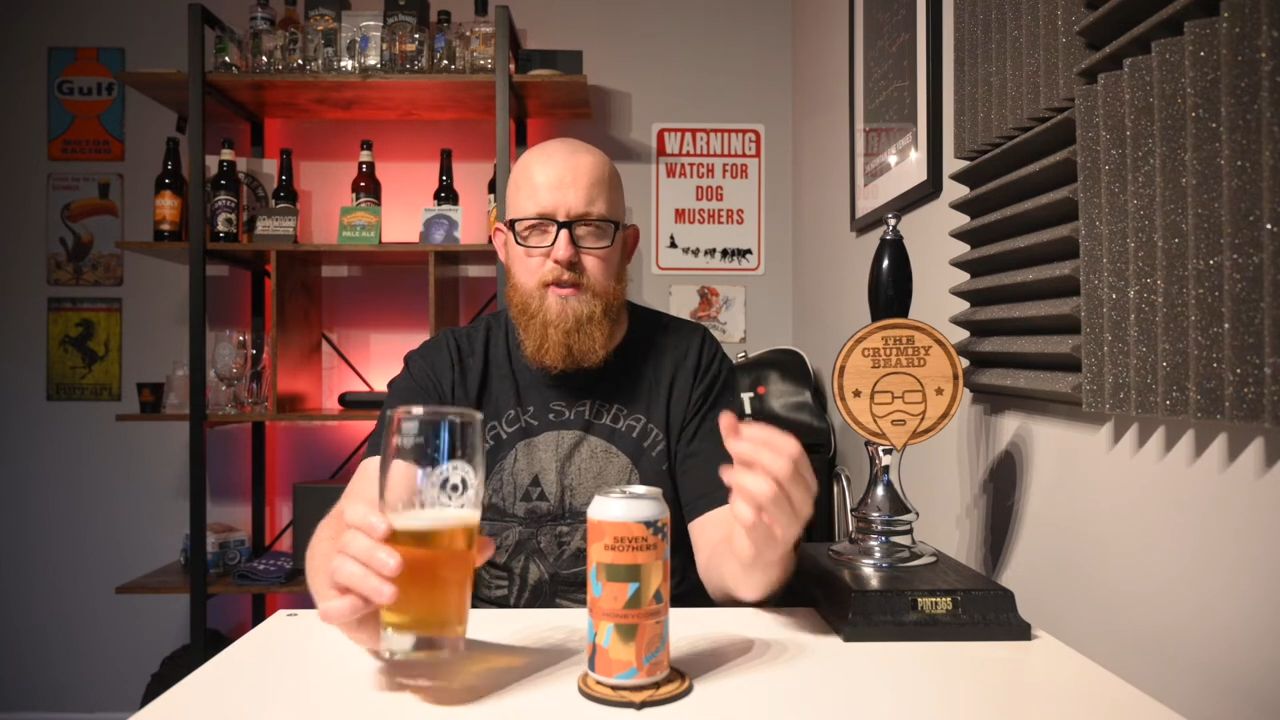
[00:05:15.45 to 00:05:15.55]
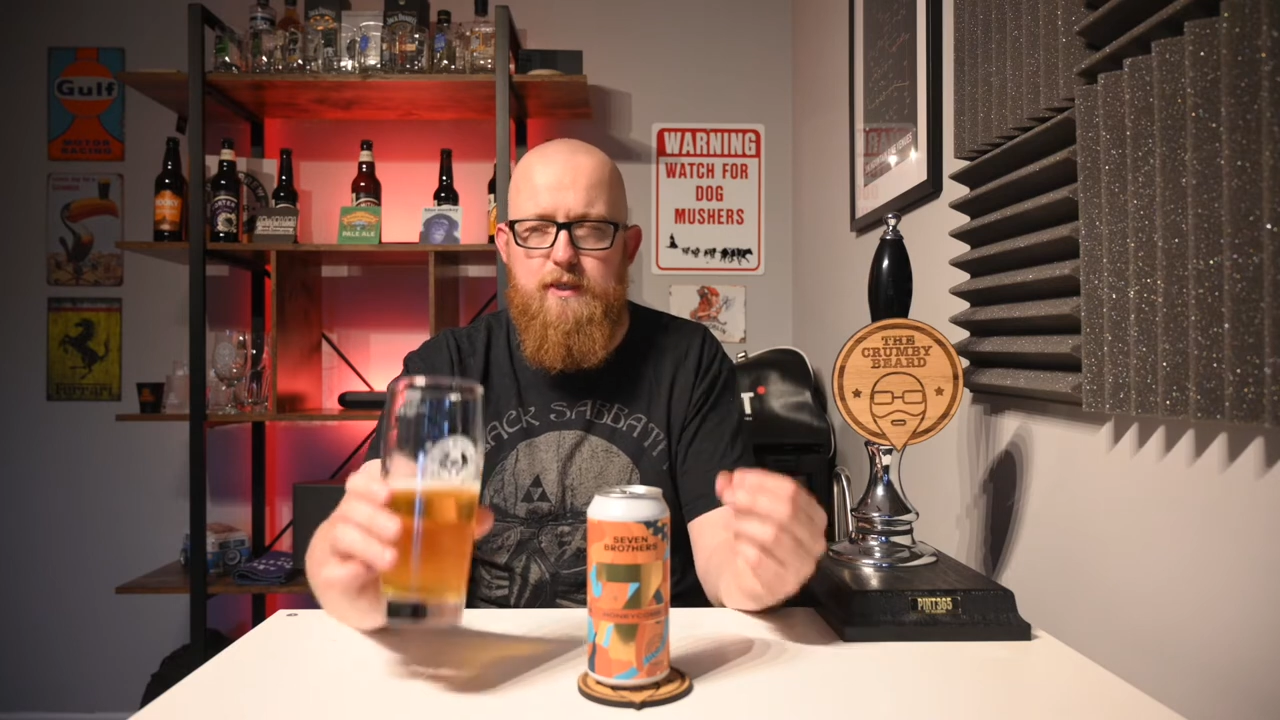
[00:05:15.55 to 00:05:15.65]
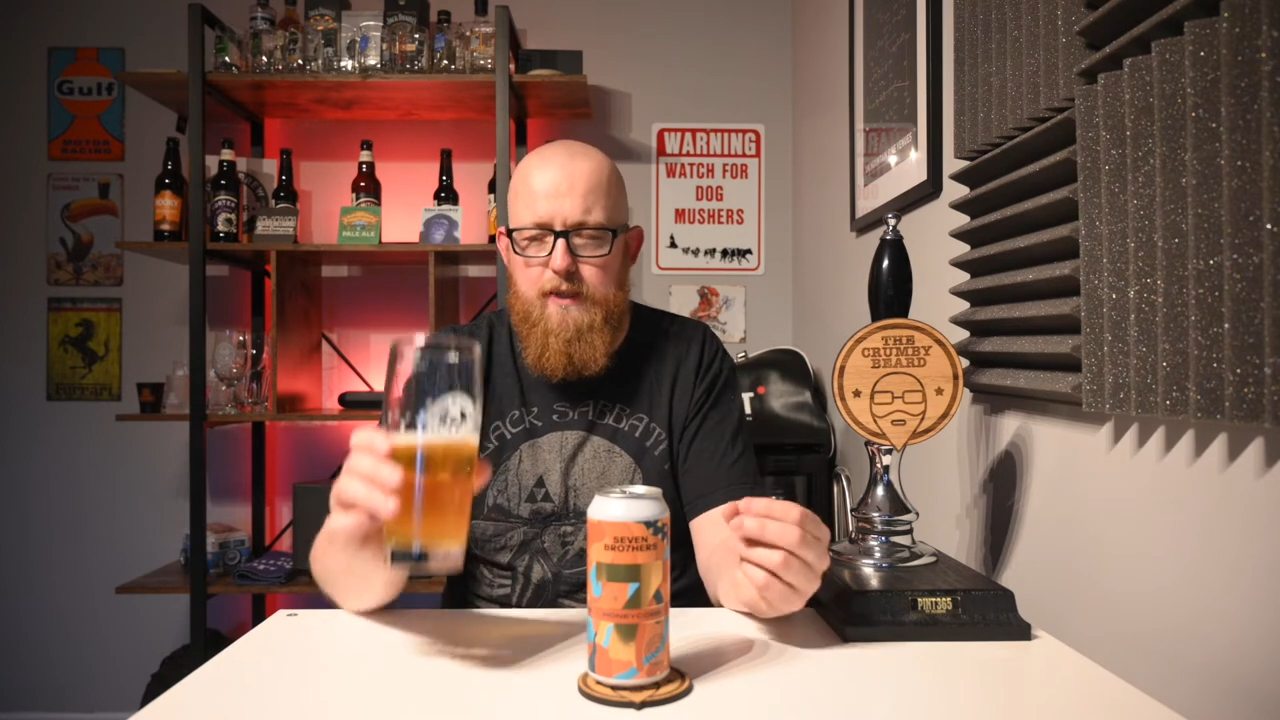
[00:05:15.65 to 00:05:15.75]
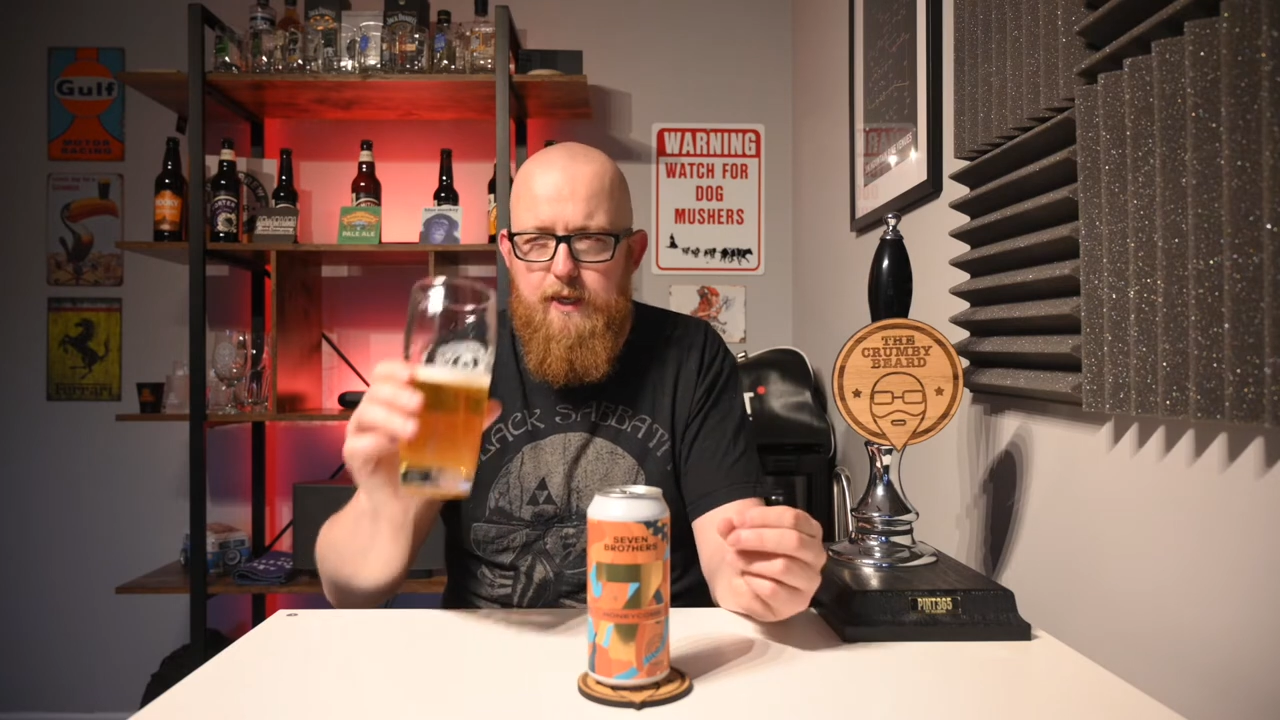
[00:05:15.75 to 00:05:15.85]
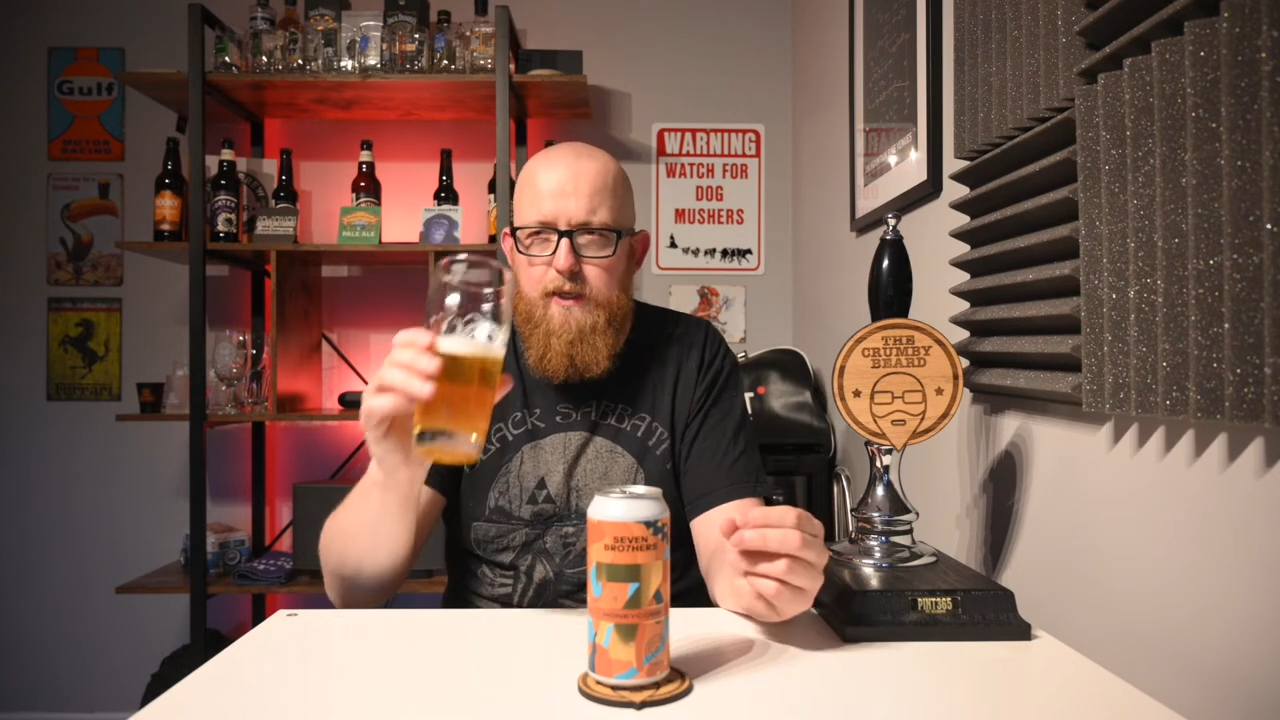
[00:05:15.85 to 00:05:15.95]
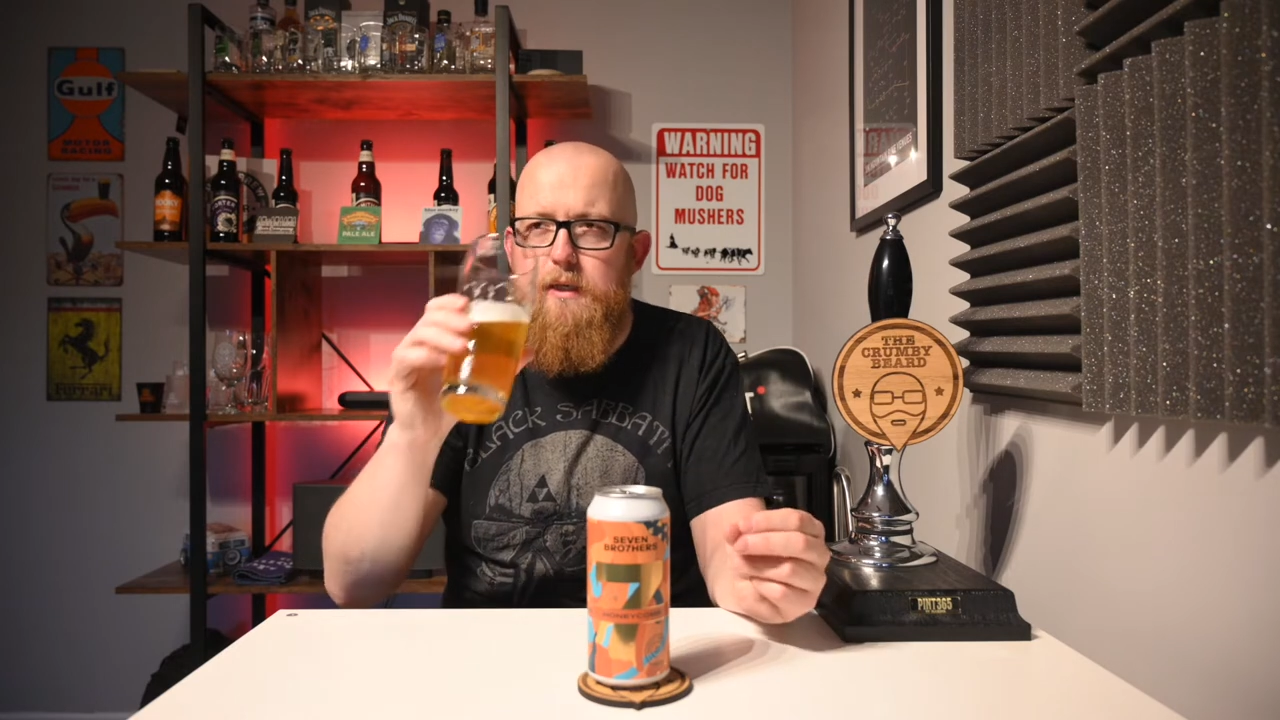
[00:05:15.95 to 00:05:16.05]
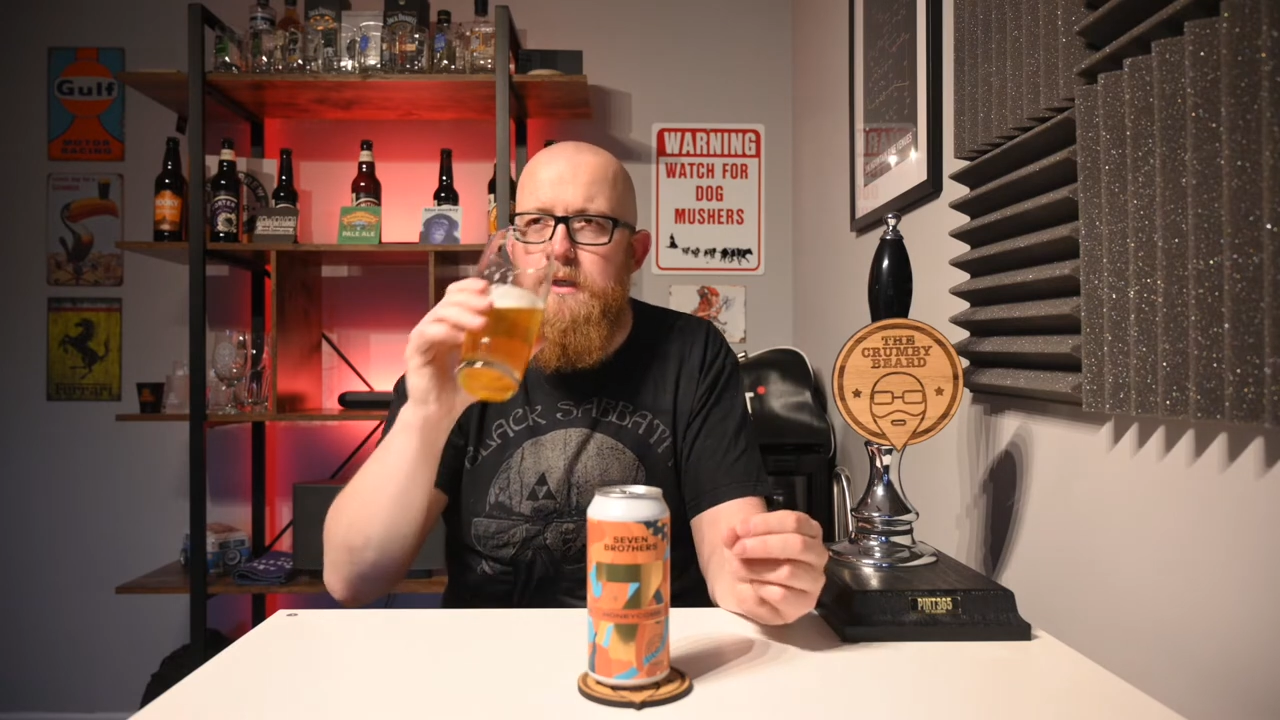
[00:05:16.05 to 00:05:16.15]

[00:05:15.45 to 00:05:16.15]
it there.